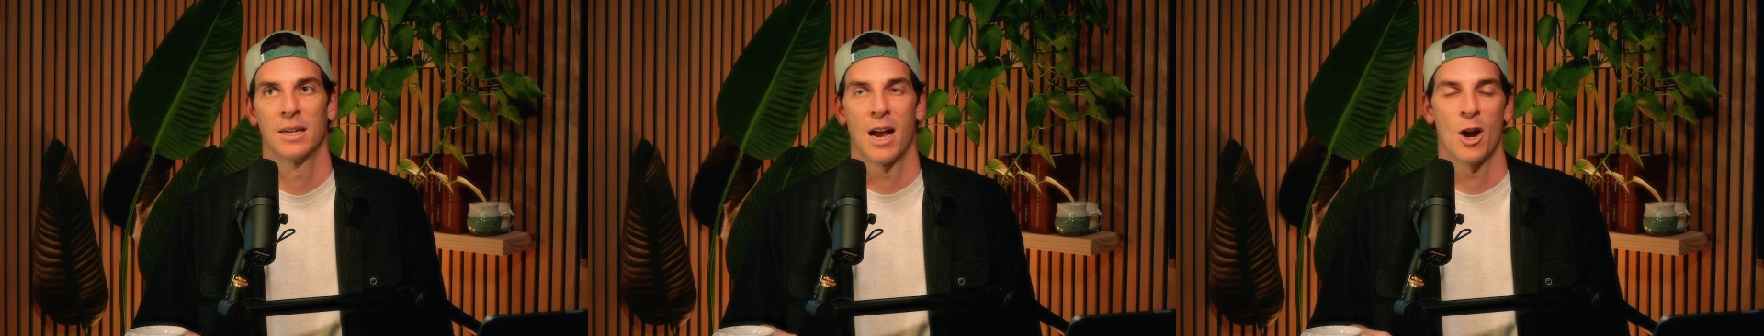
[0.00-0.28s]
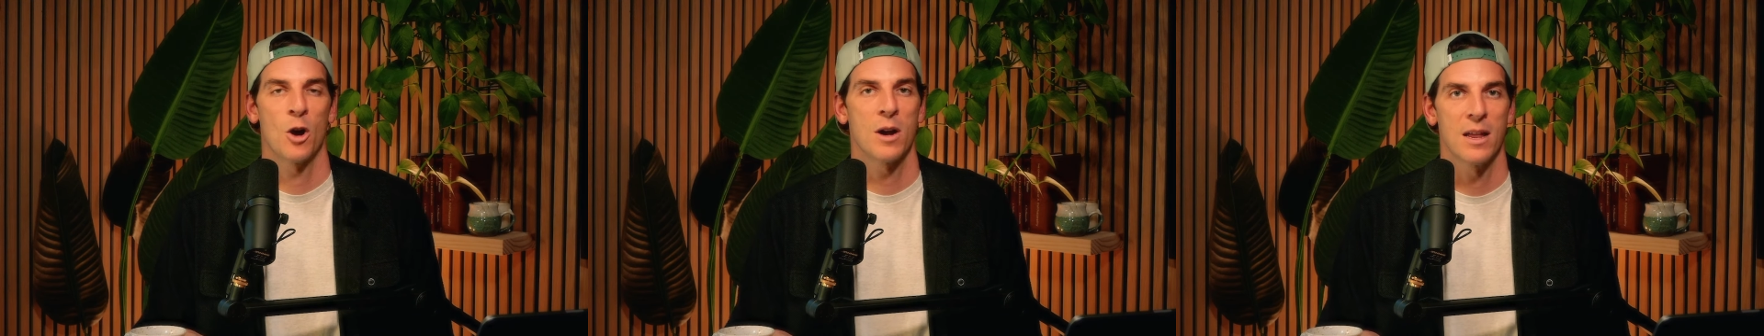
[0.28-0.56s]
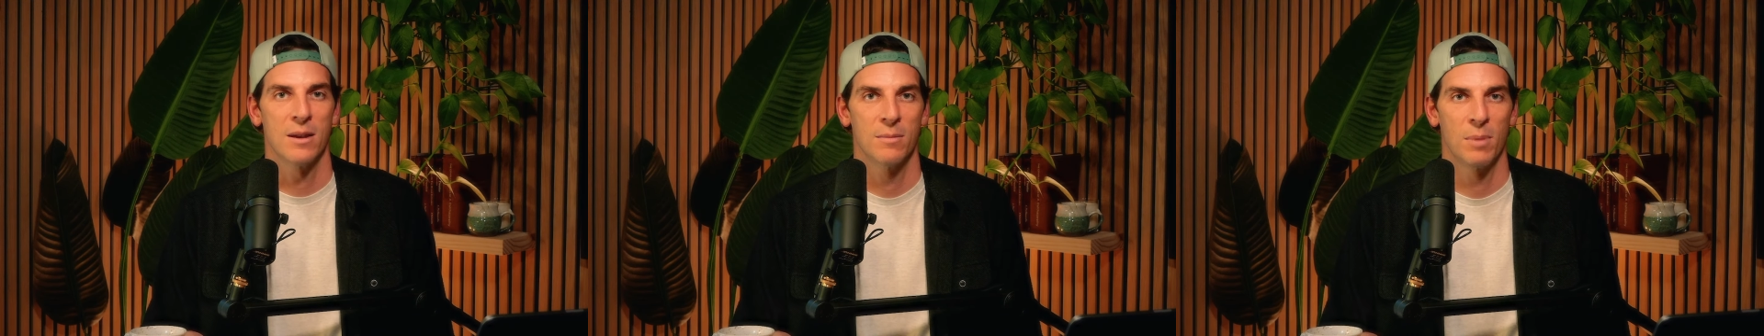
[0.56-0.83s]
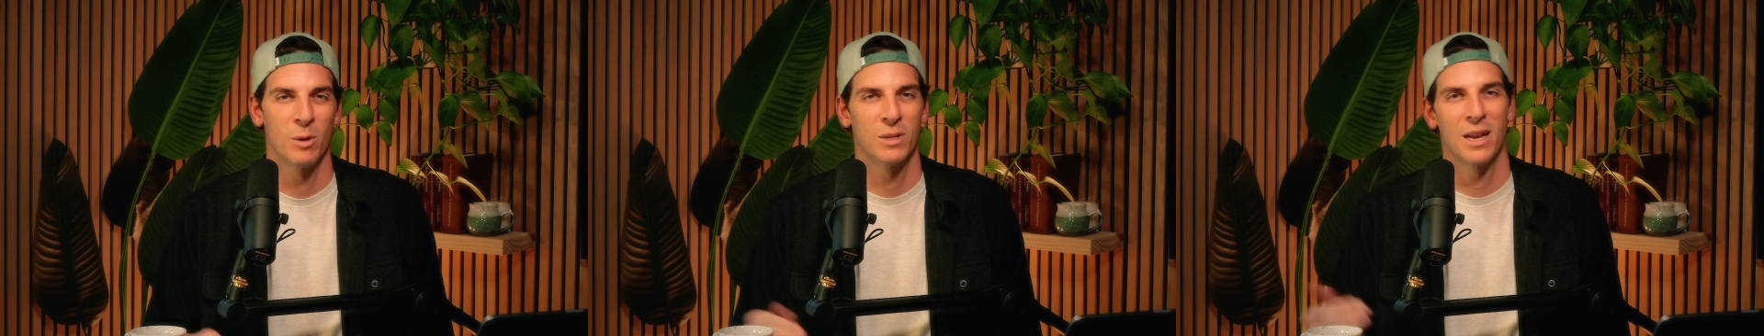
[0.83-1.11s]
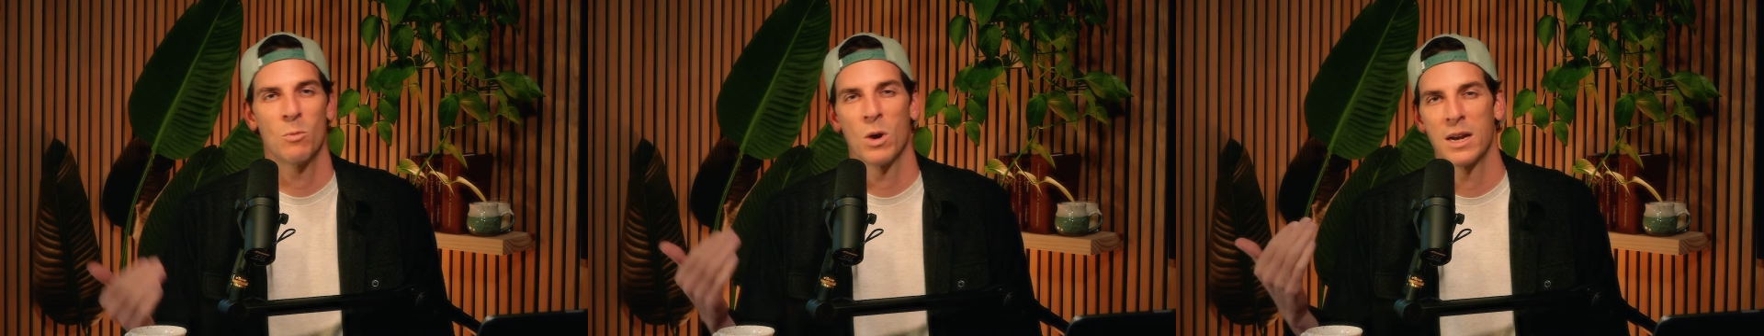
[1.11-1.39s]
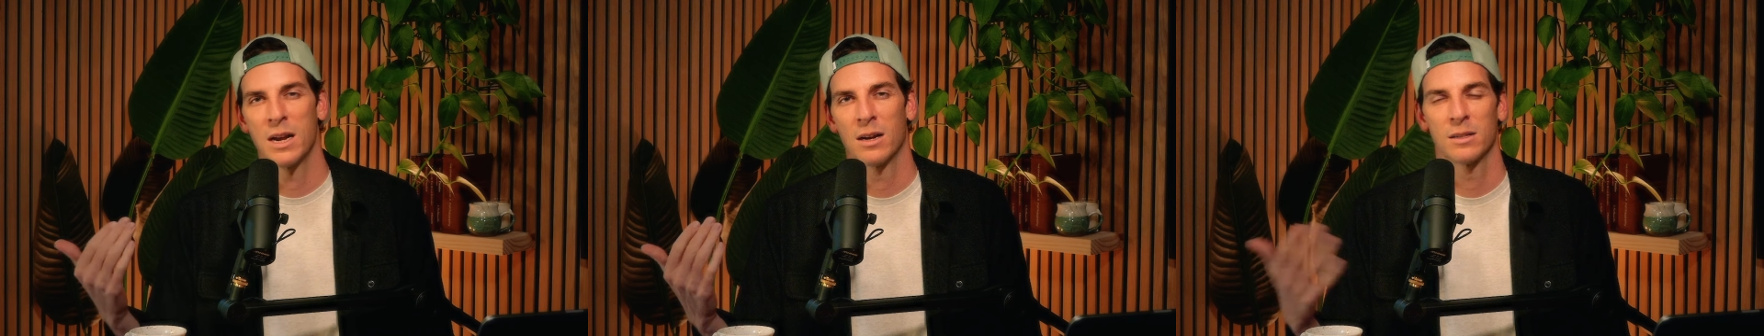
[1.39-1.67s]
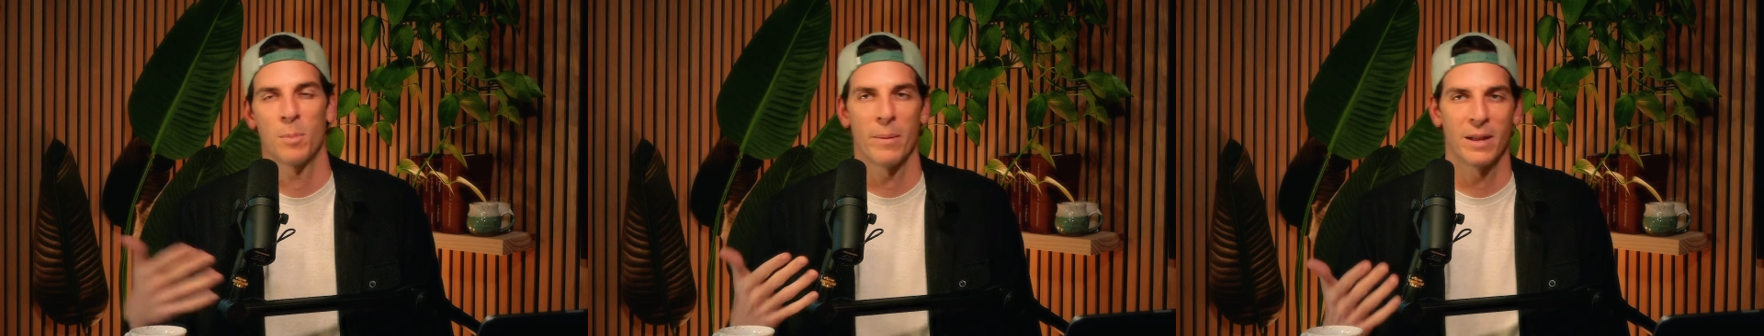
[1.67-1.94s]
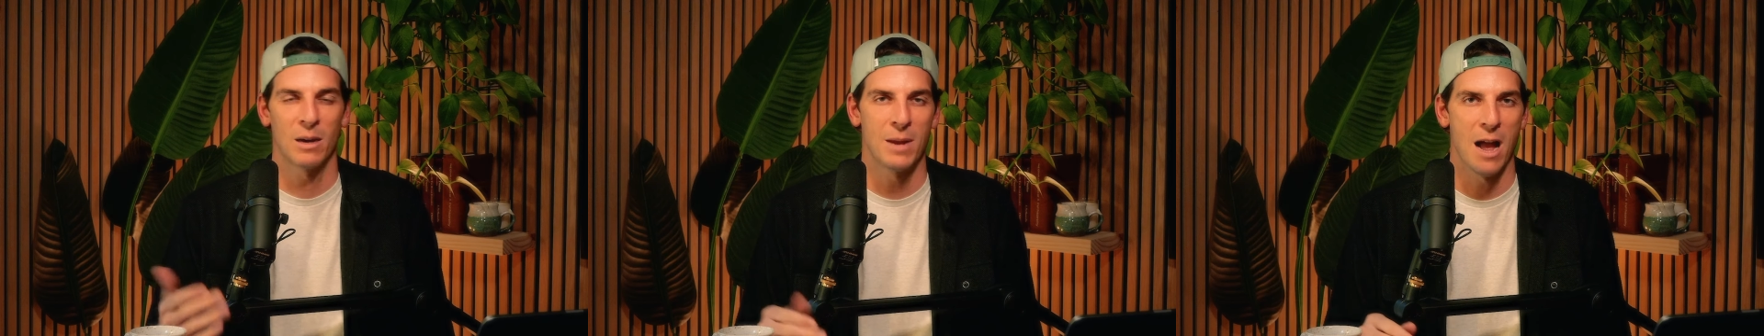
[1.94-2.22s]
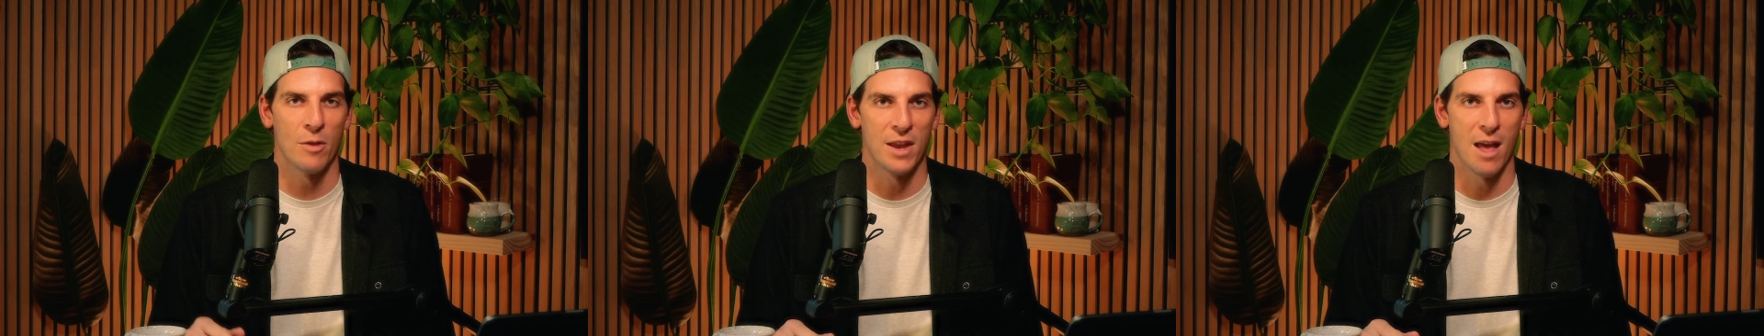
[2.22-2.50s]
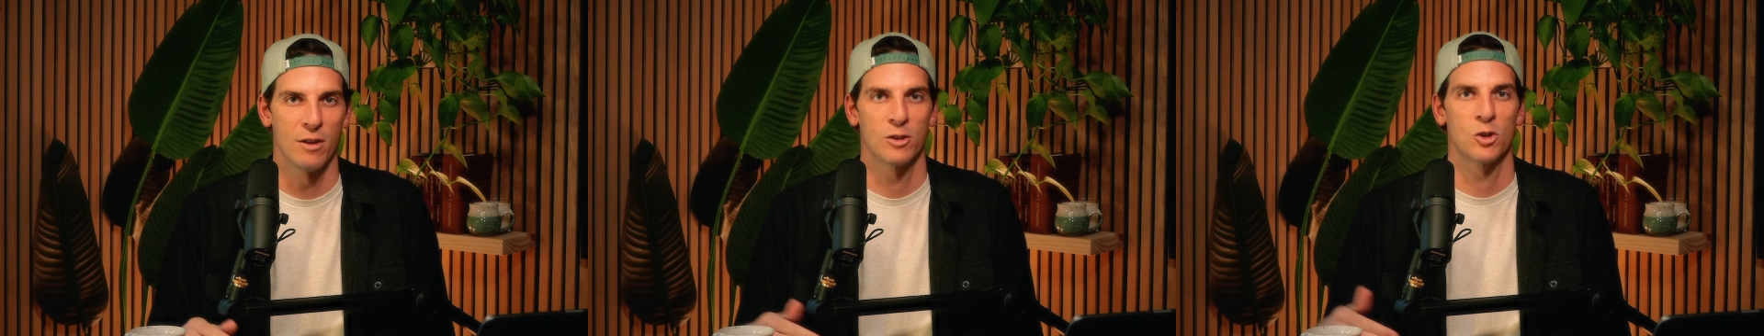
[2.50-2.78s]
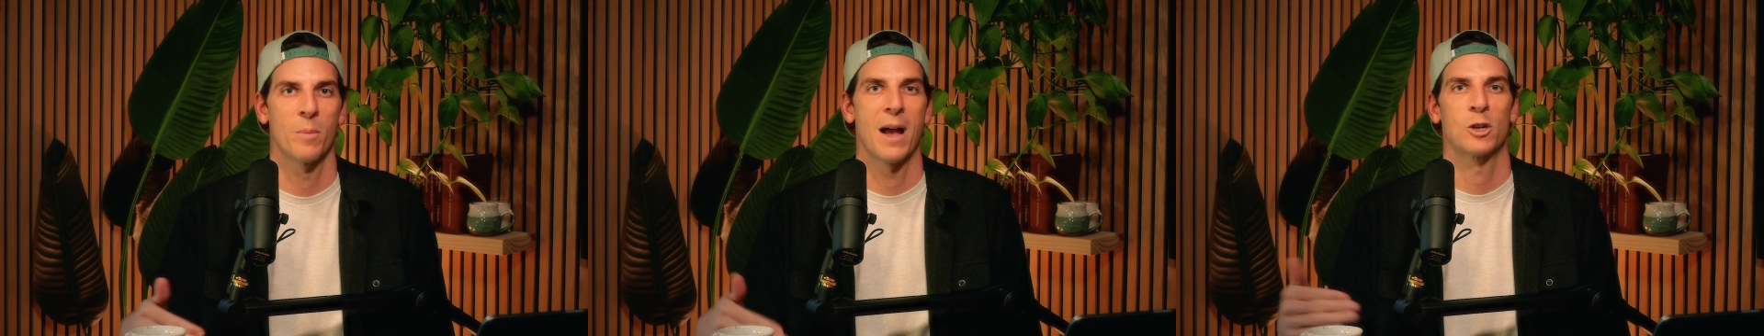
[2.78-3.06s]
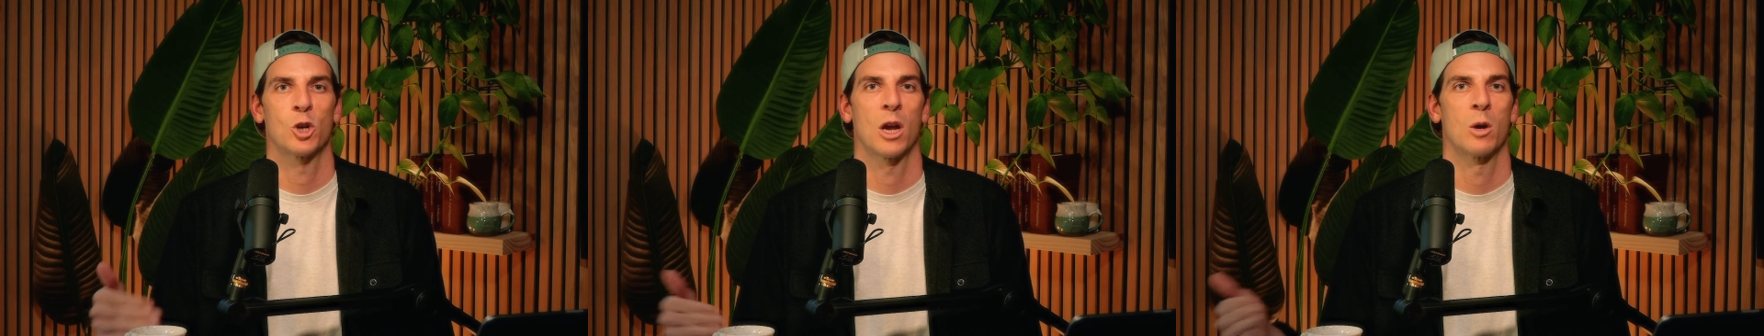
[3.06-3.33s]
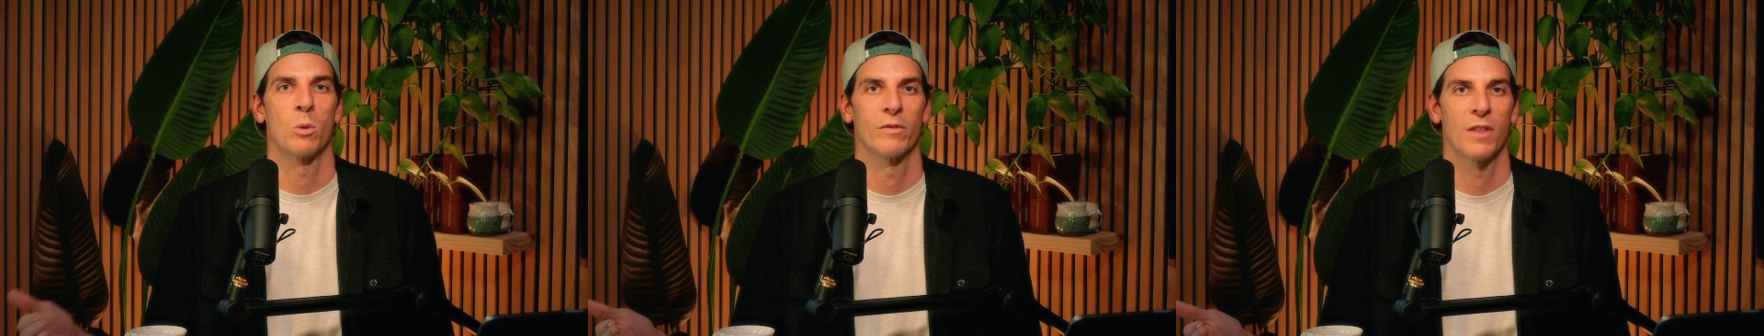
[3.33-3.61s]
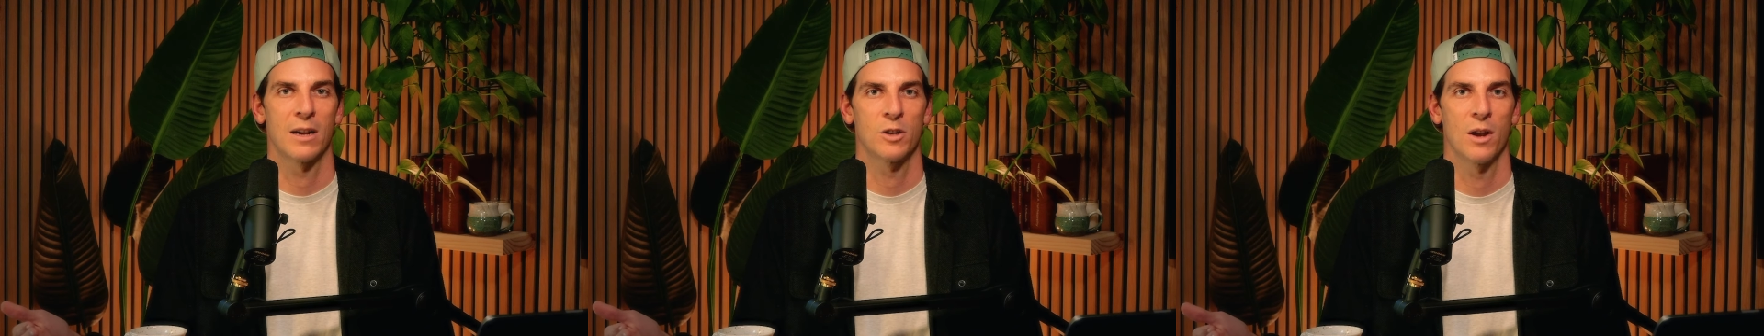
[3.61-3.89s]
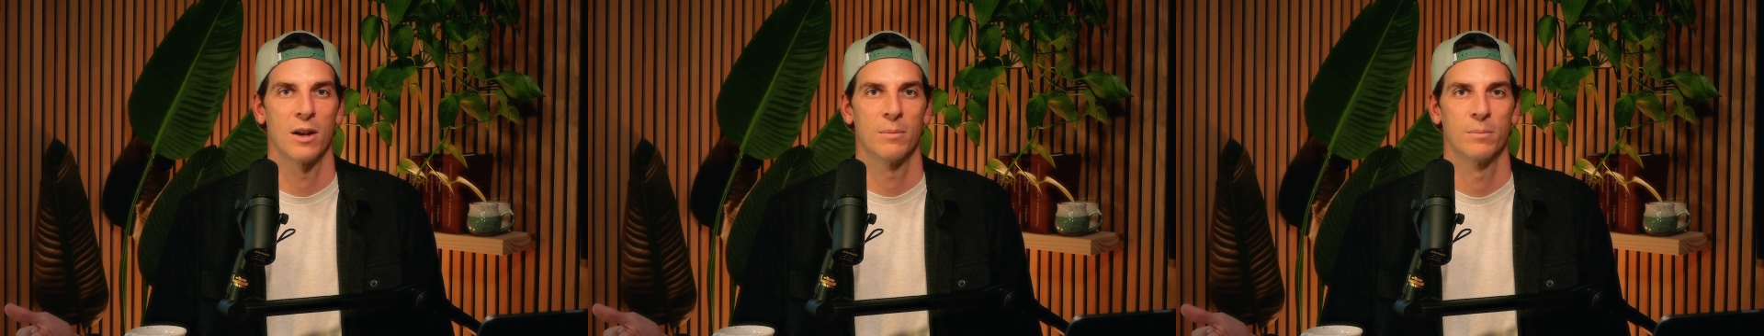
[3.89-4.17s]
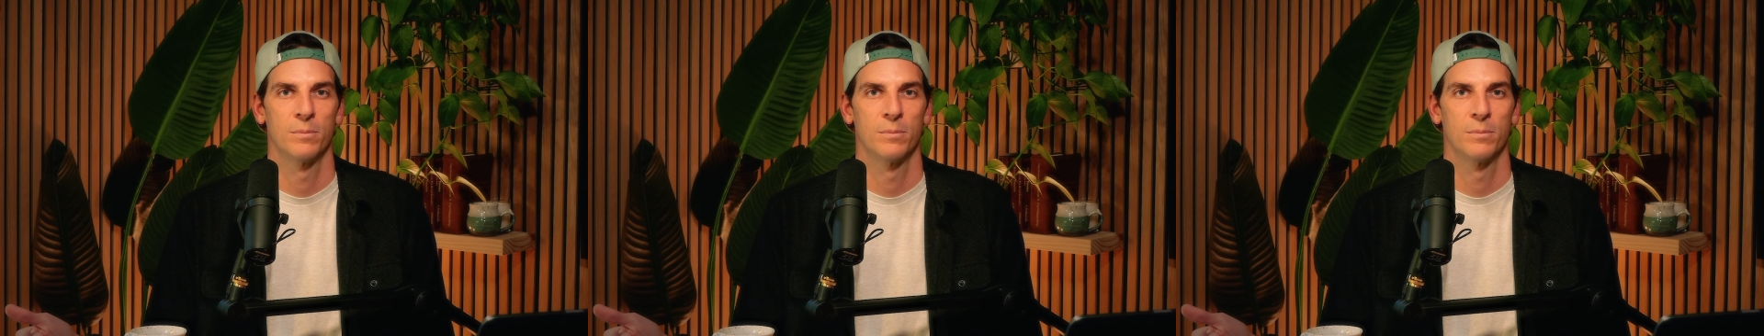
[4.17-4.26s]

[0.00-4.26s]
I heard it, but it was in one ear. It's probably going to be out the other. So I'm actually going to reflect on it.